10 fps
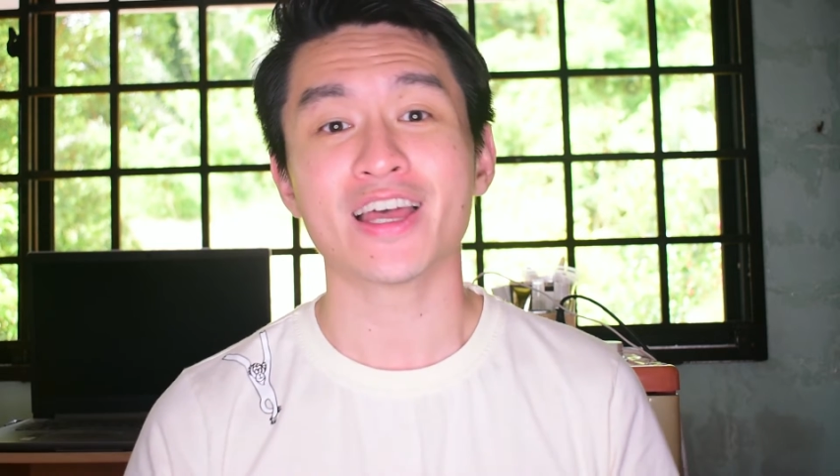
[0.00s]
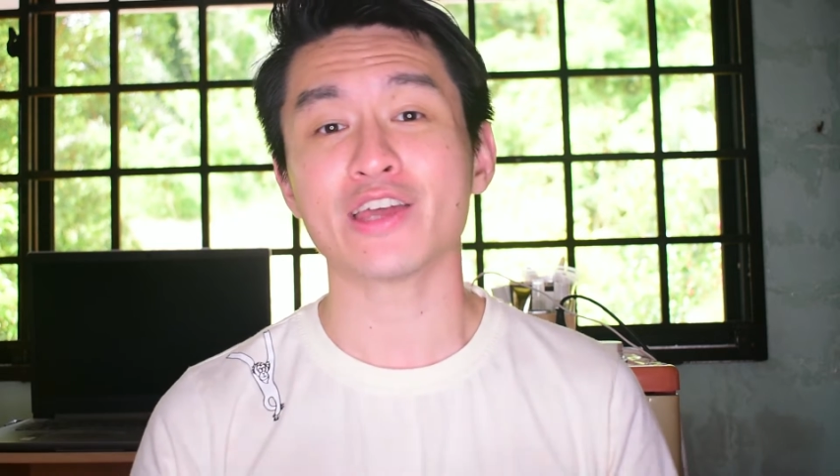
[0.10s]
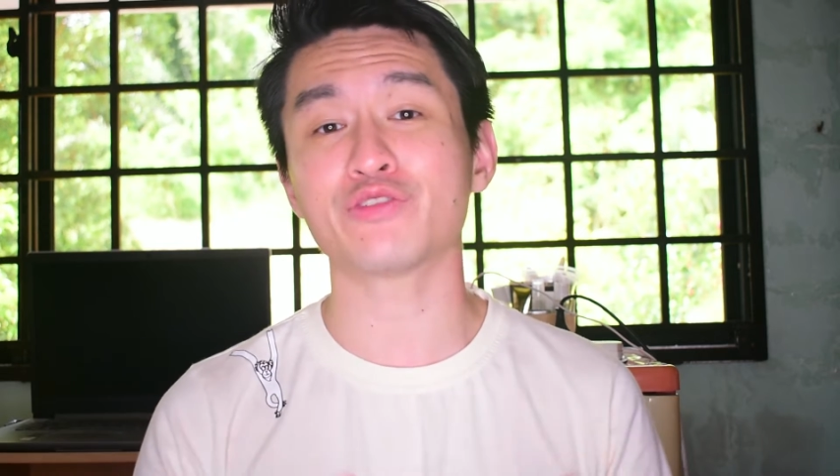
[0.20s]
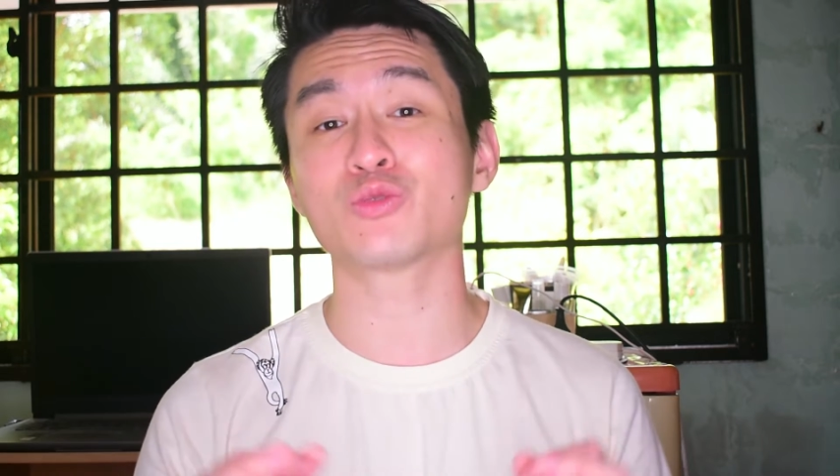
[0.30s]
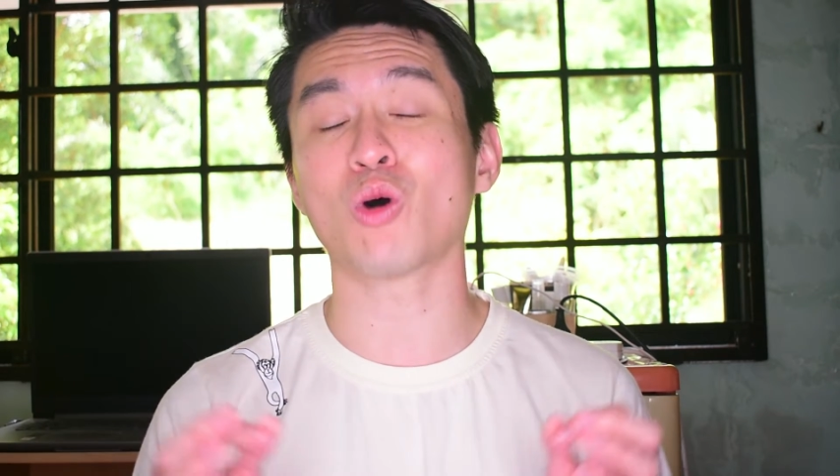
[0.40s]

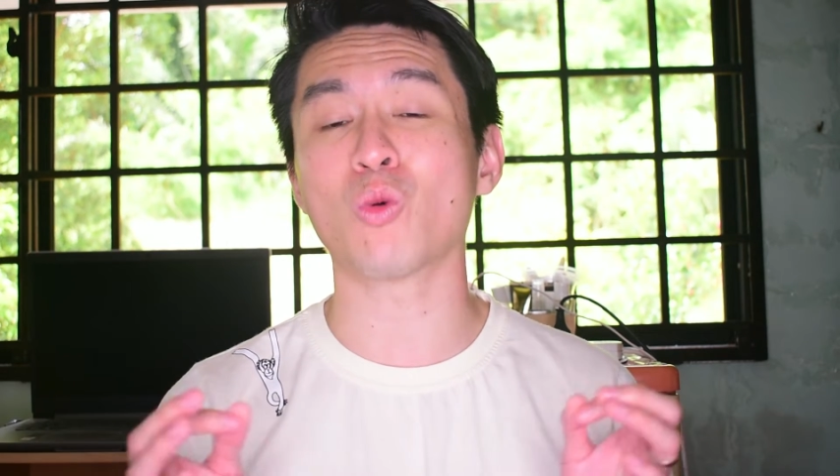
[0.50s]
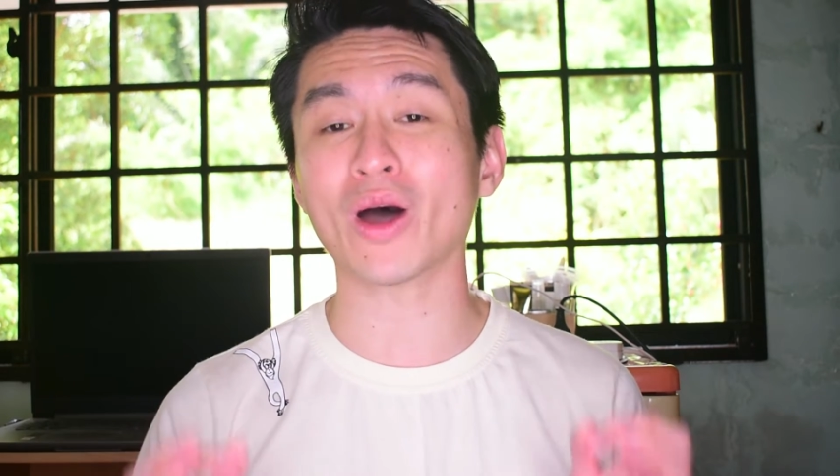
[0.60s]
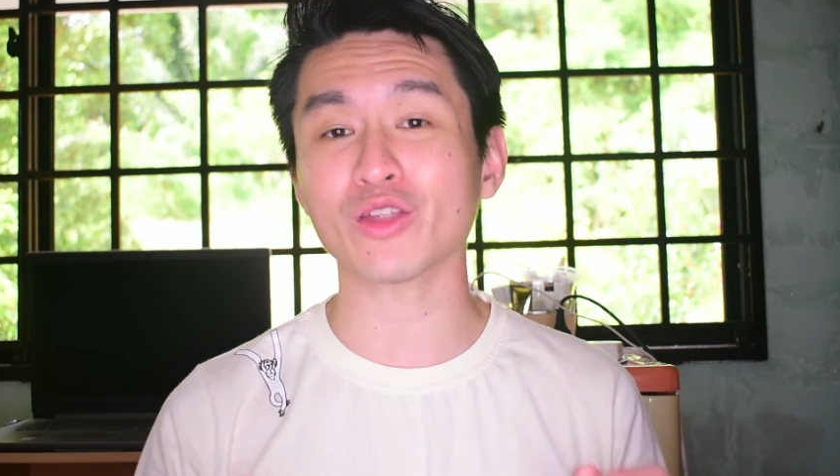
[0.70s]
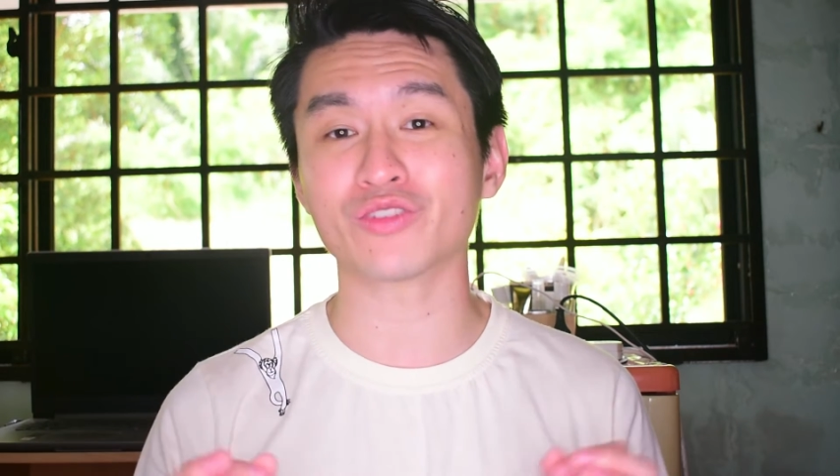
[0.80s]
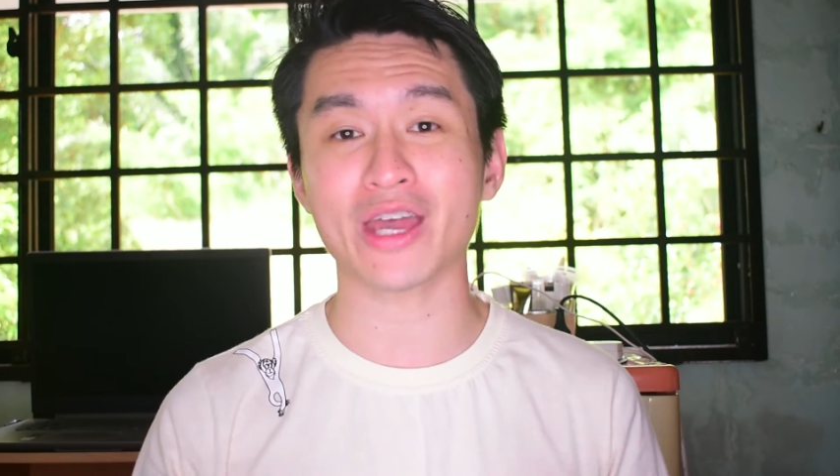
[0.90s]
If you were
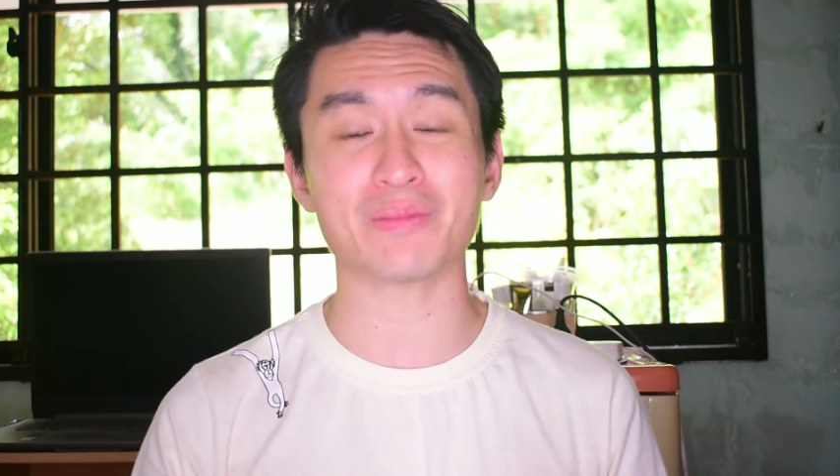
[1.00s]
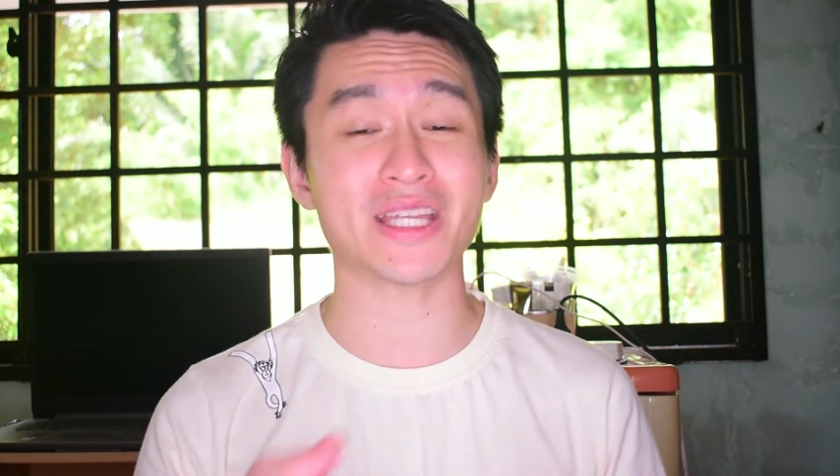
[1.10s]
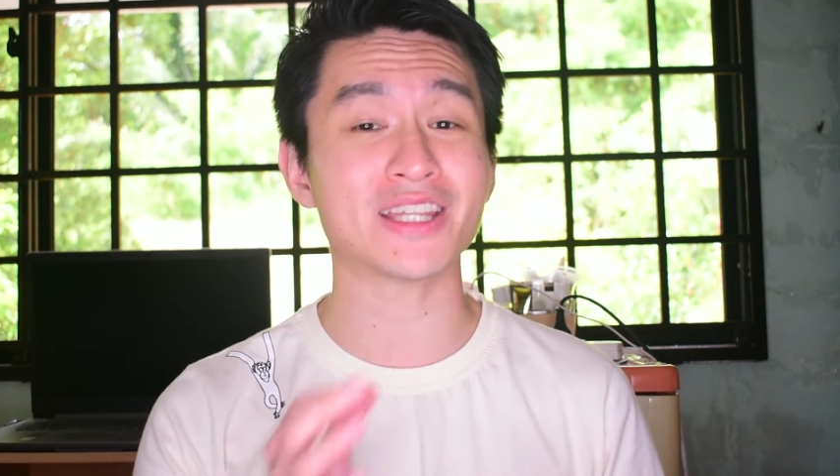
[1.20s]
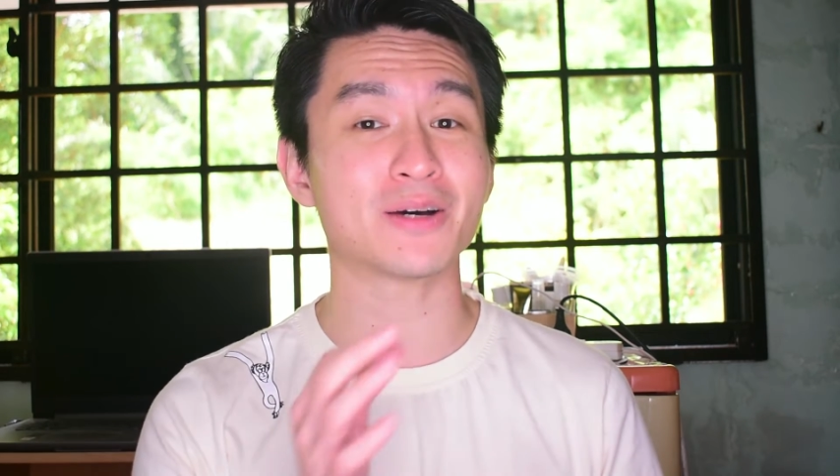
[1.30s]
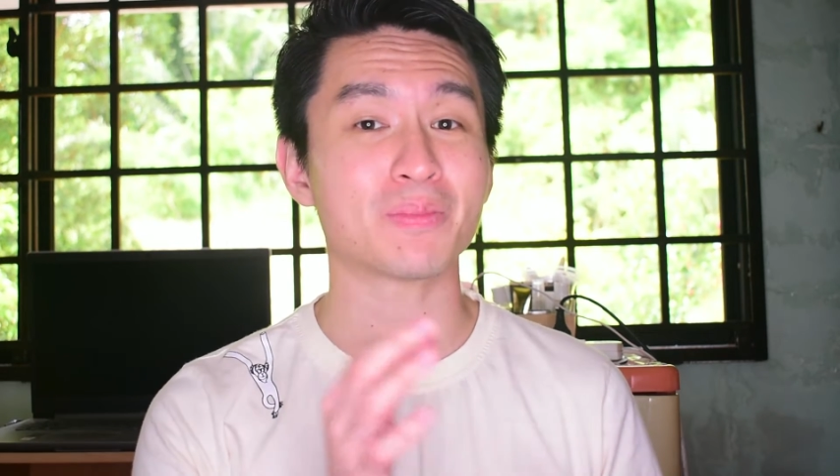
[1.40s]
one of them
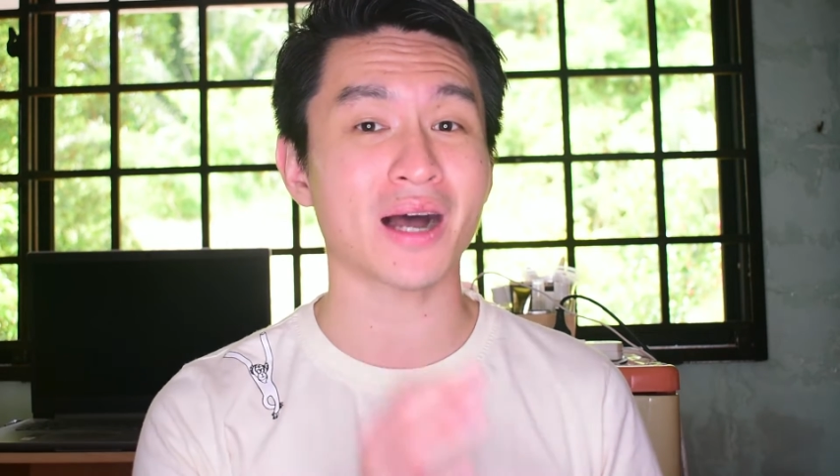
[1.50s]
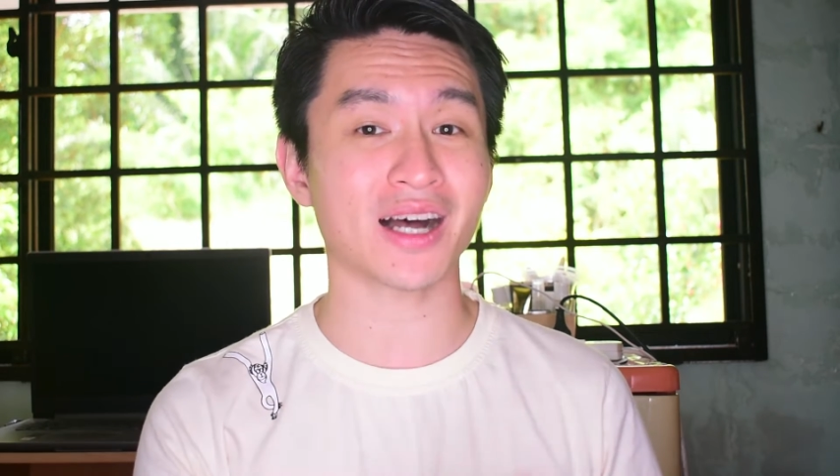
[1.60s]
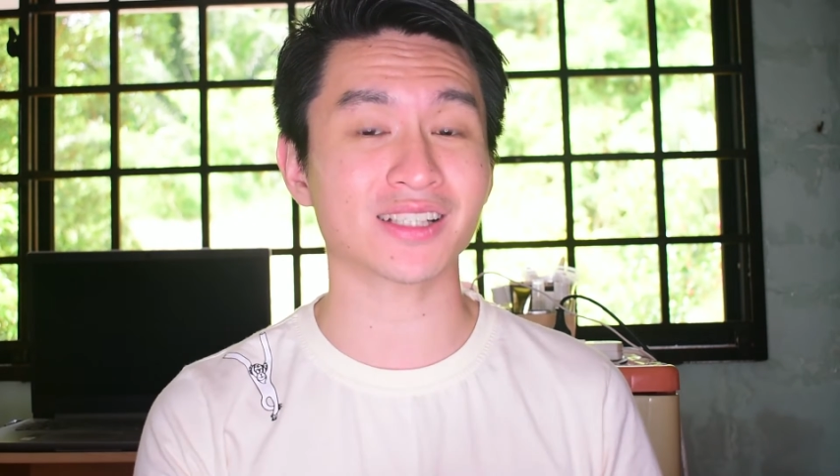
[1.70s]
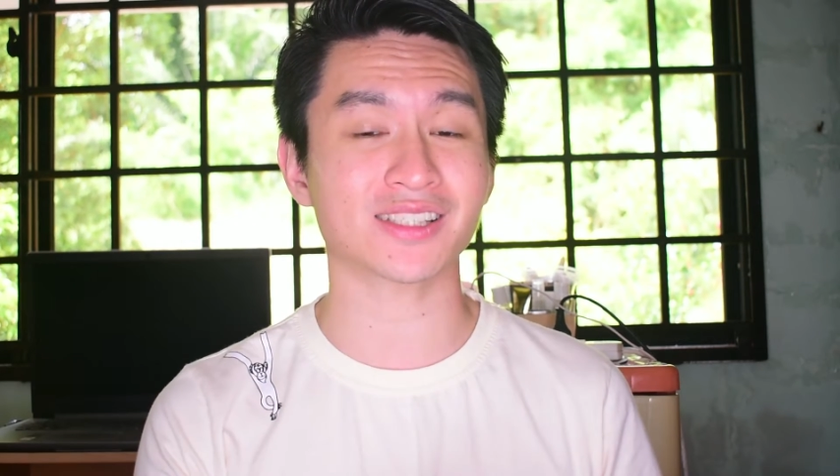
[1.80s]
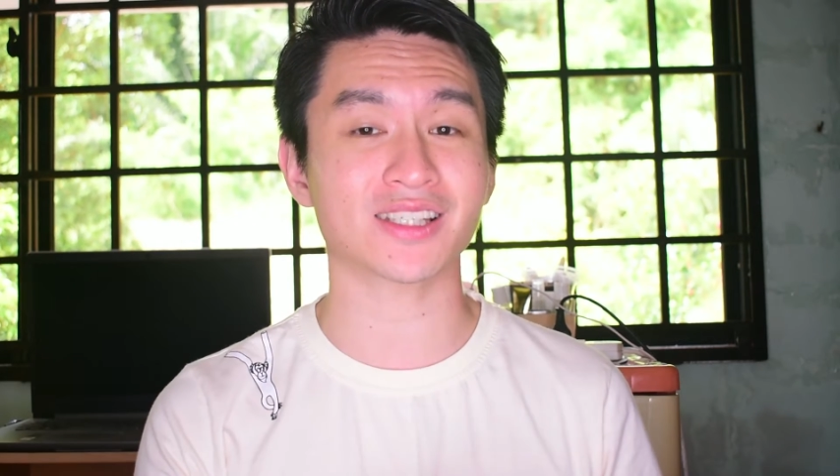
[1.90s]
in the
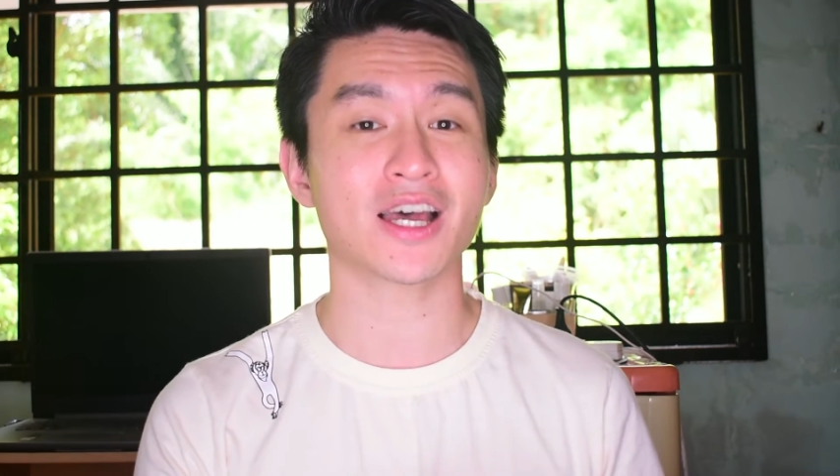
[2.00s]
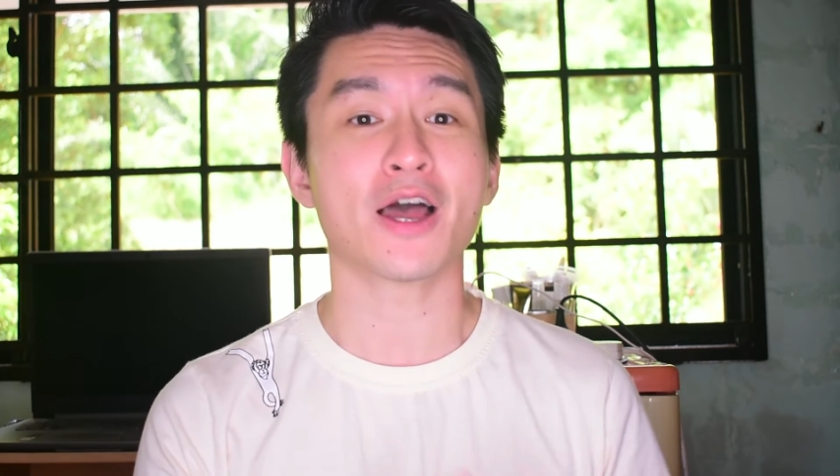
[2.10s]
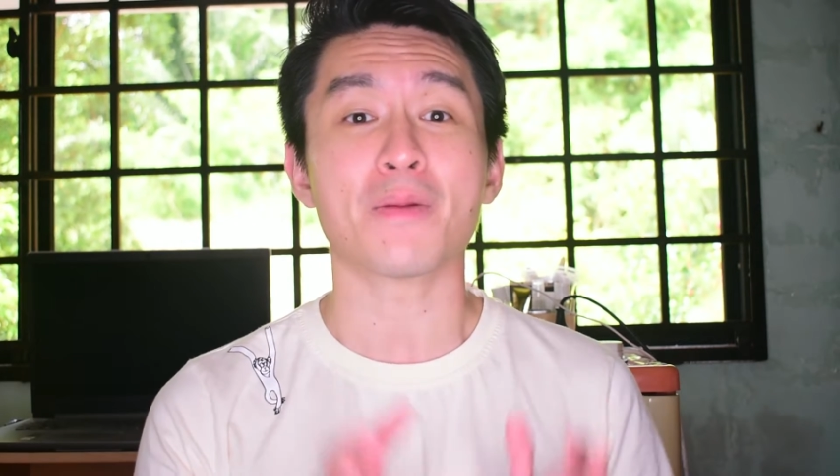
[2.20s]
past,